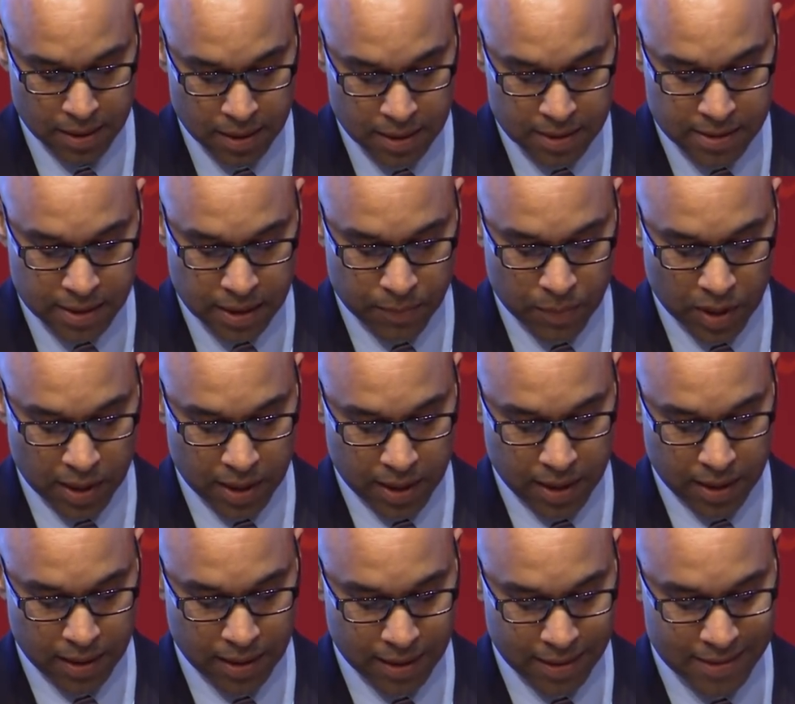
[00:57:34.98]

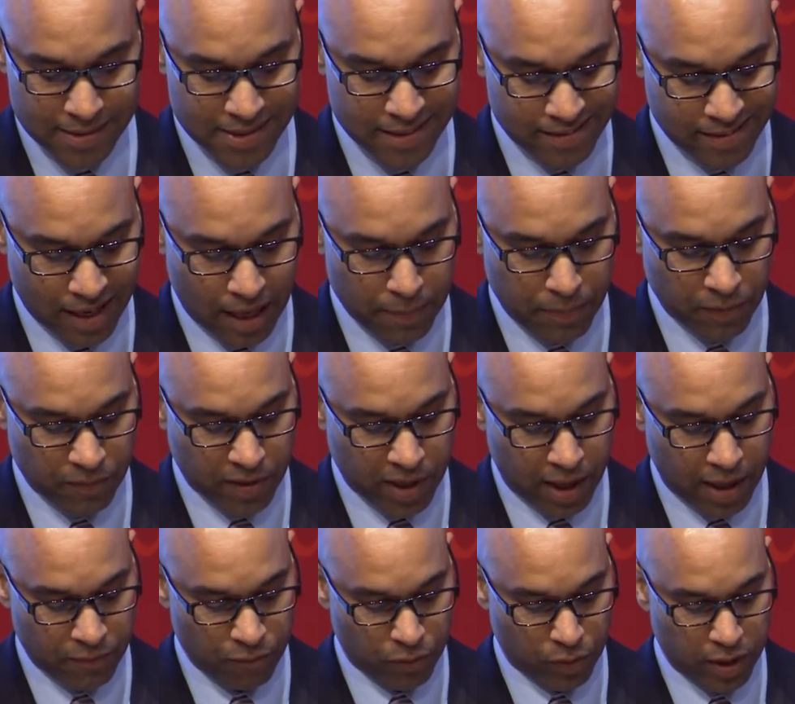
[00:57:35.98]
Seemingly, it is the type of
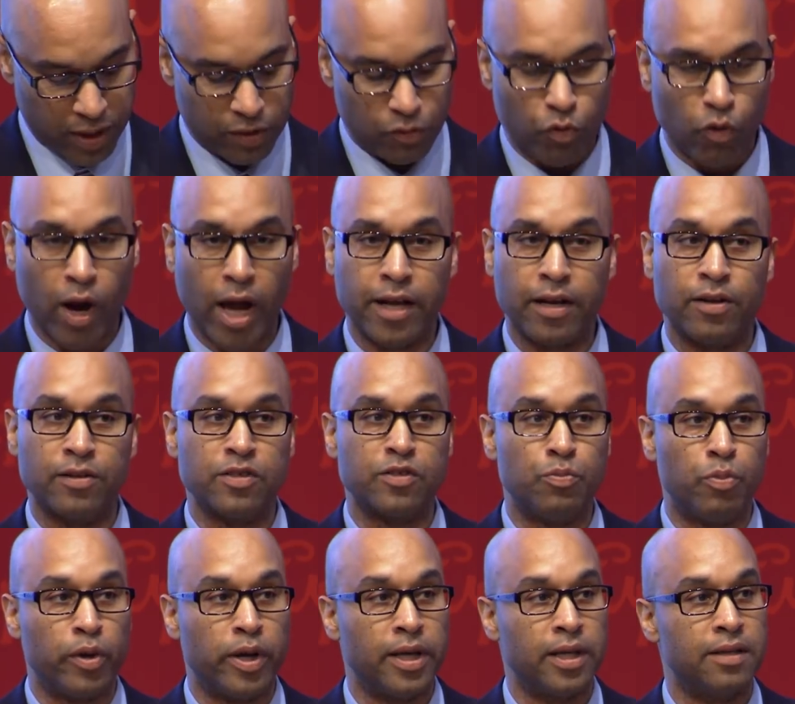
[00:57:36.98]
conflict writers
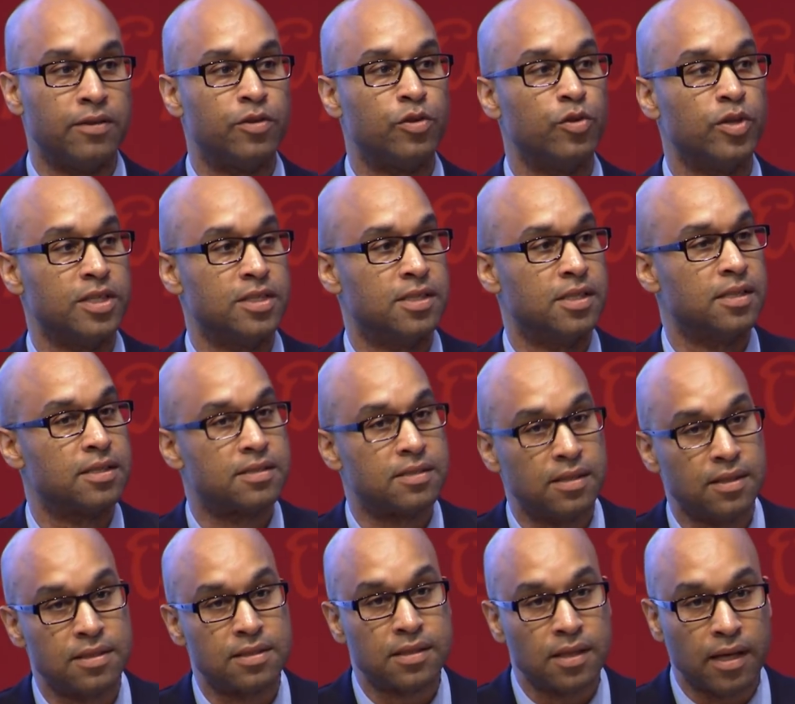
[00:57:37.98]
bring into
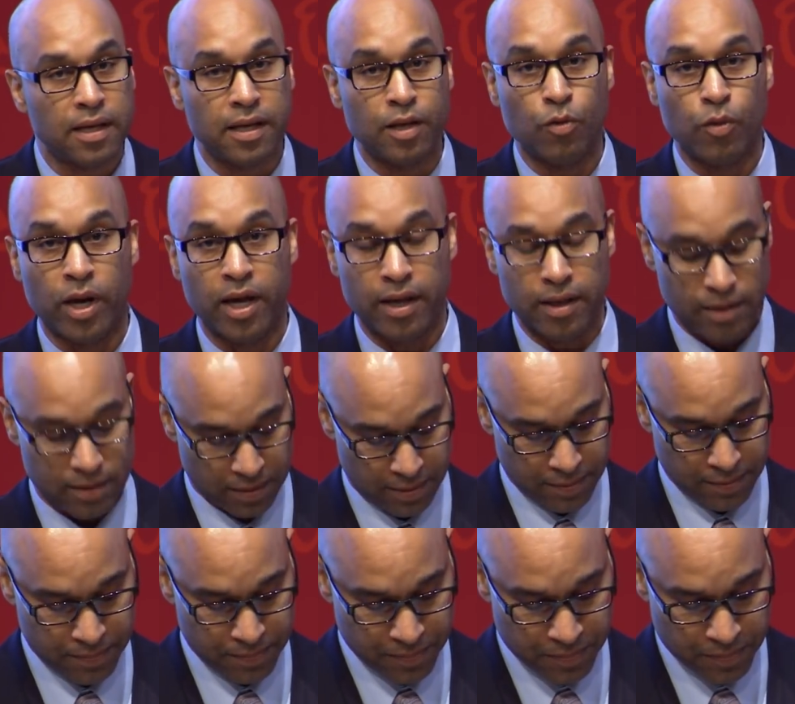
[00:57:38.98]
existence anyway.
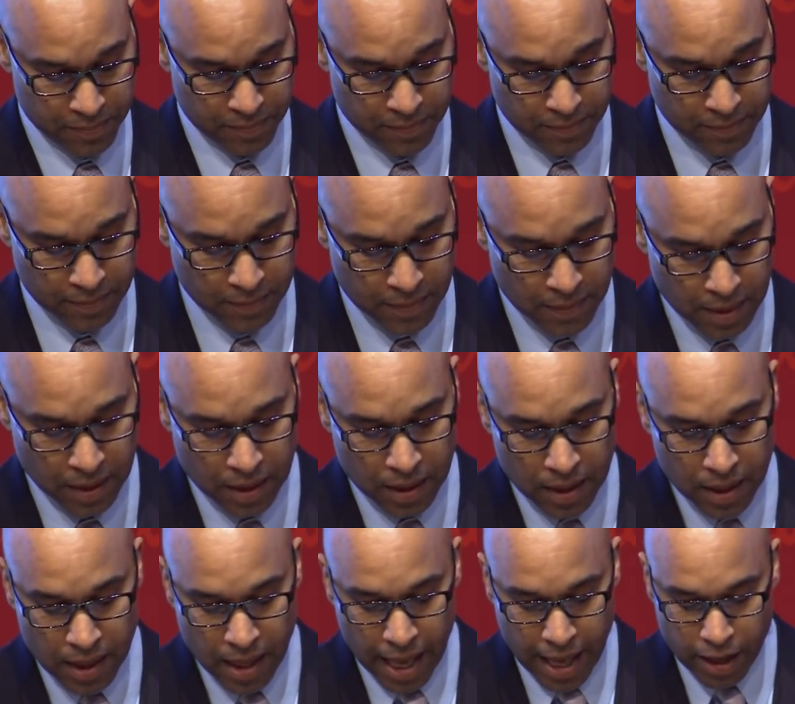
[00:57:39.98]

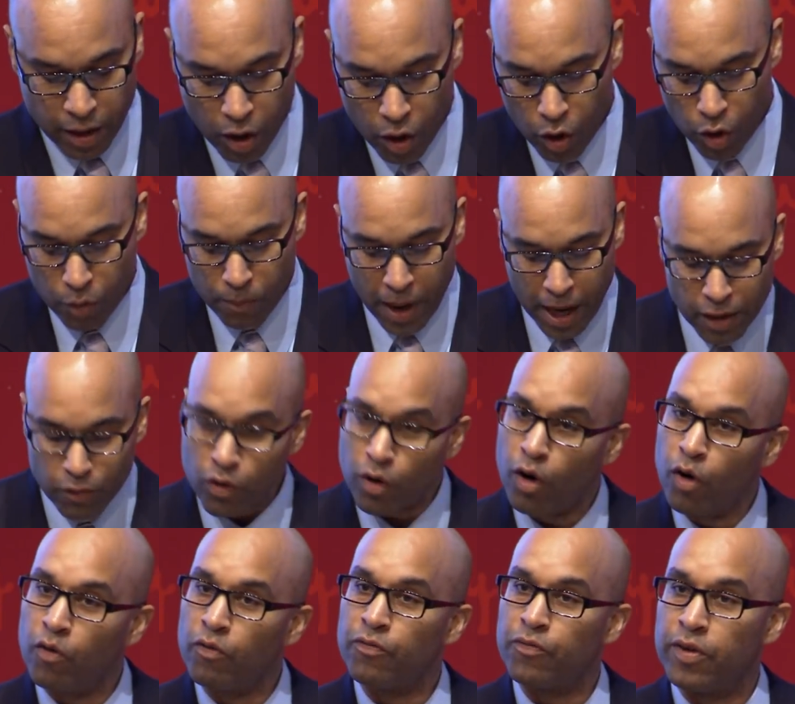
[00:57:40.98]
At home, I
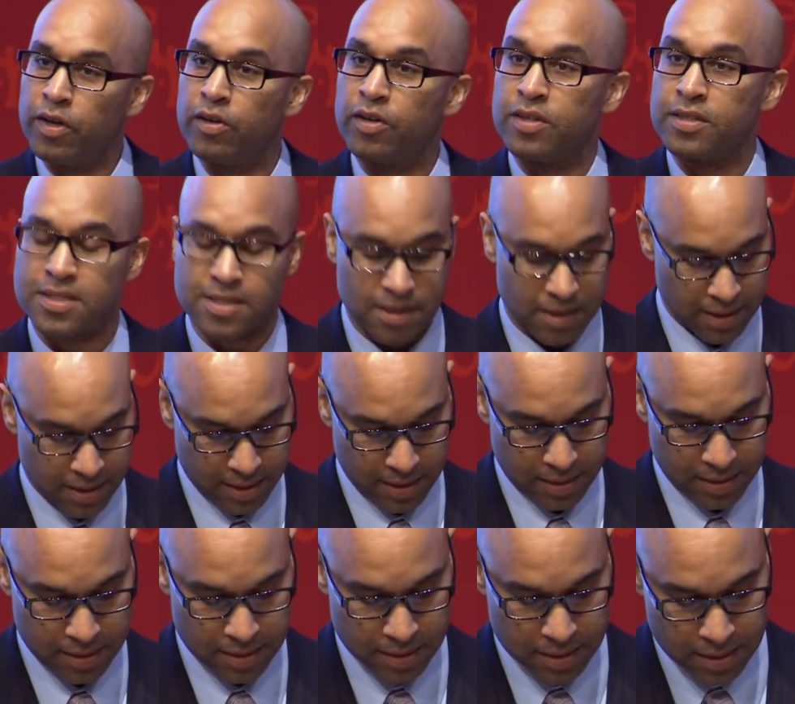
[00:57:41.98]
wrote furiously.
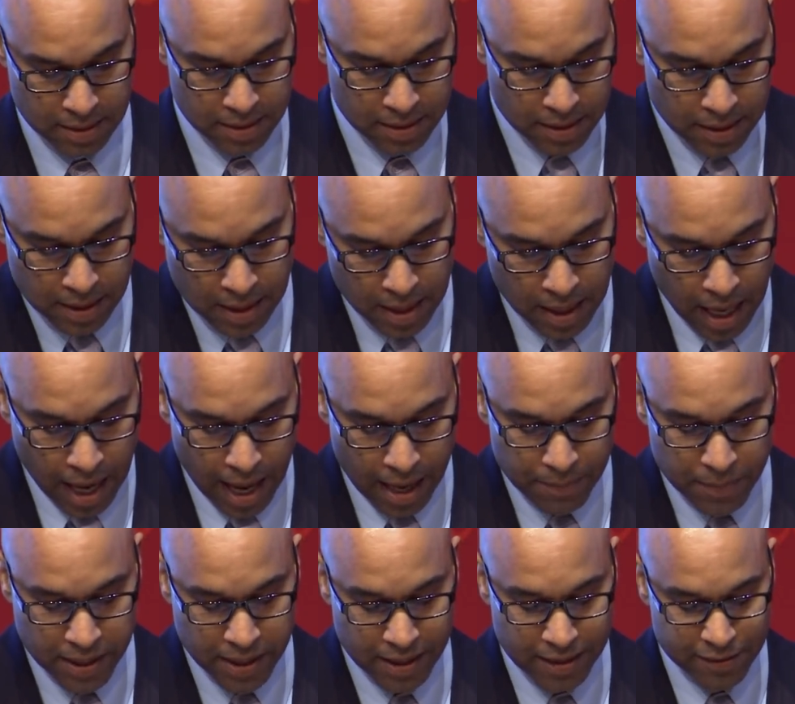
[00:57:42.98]
I
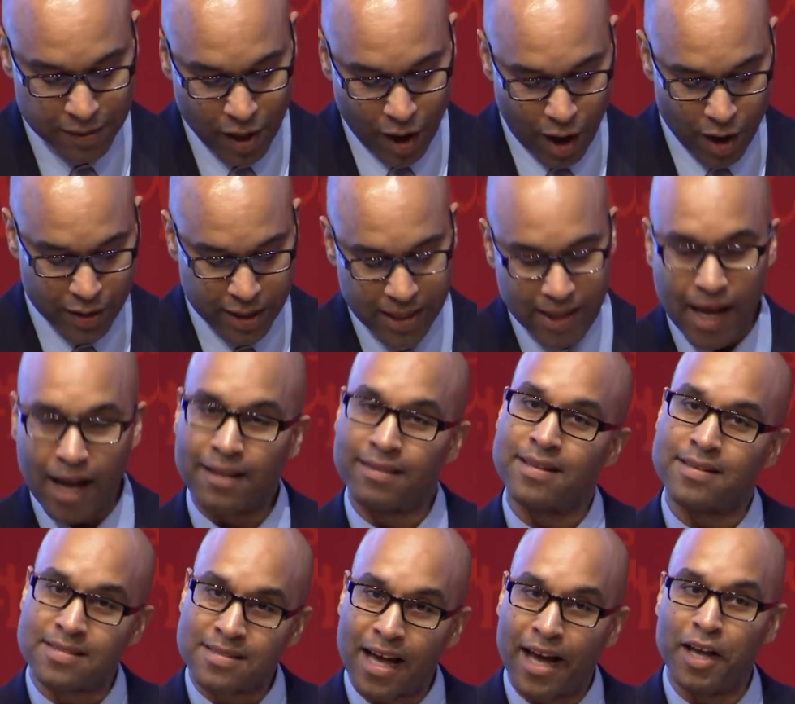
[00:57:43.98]
began talking out
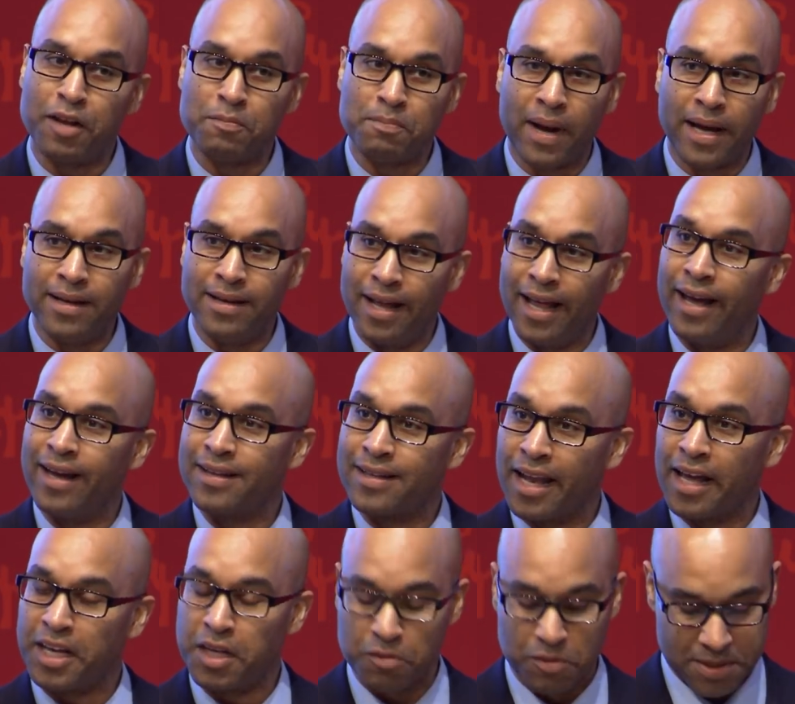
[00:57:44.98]
the side of my neck
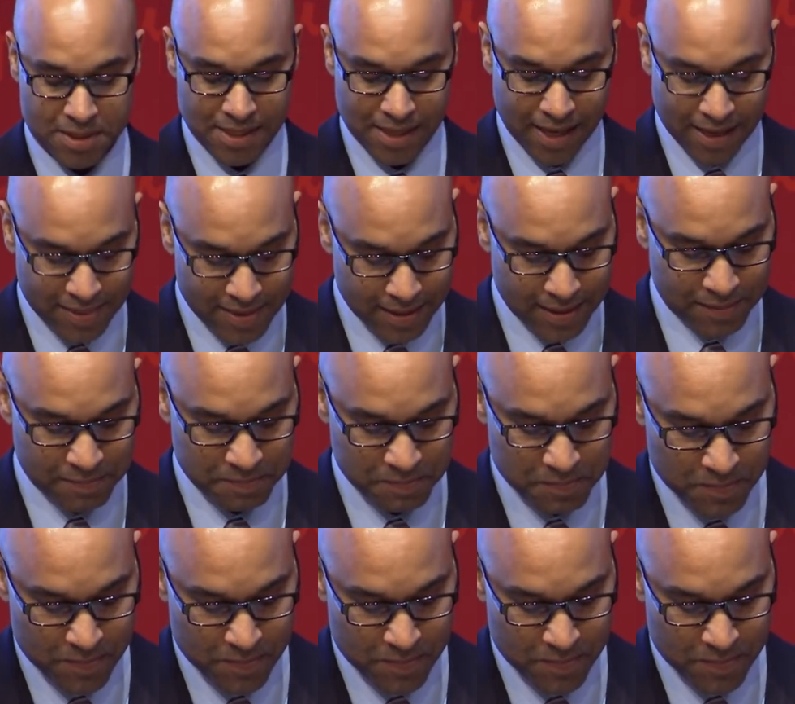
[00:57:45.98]
like it was nothing,